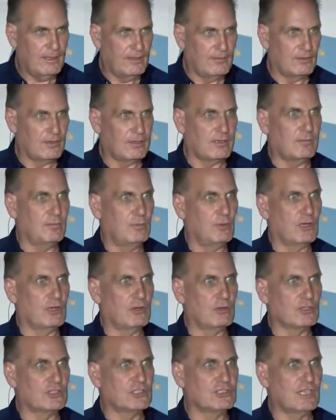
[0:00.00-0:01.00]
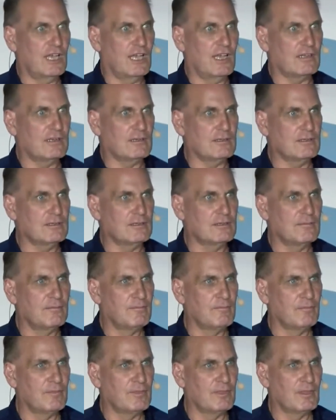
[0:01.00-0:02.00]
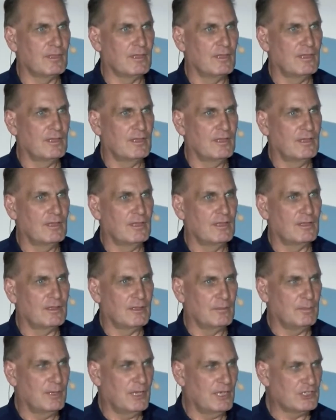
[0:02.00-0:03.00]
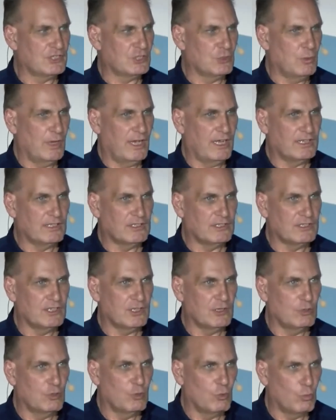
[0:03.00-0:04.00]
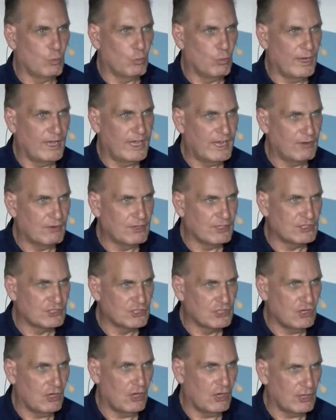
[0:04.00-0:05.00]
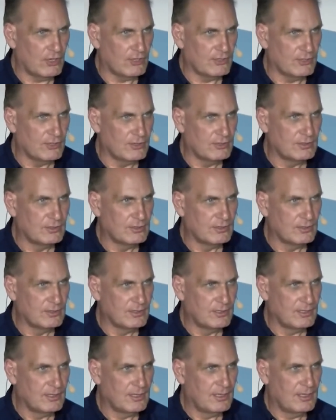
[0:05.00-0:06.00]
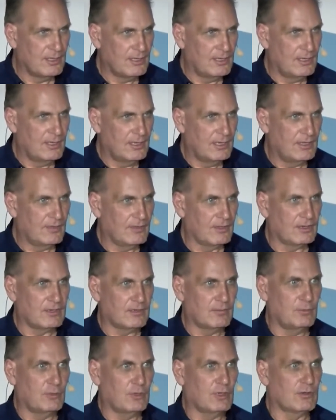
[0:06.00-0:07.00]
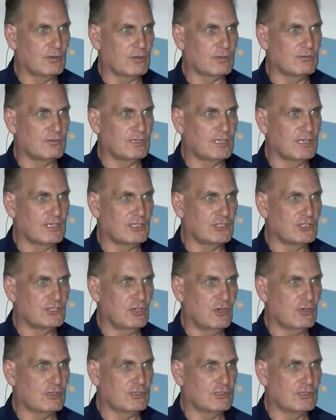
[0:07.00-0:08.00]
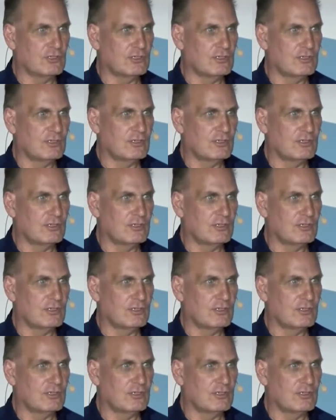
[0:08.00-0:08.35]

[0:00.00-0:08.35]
And the little boy looked startled. And the pastor waited and said, where is God? And the little boy looked really shocked.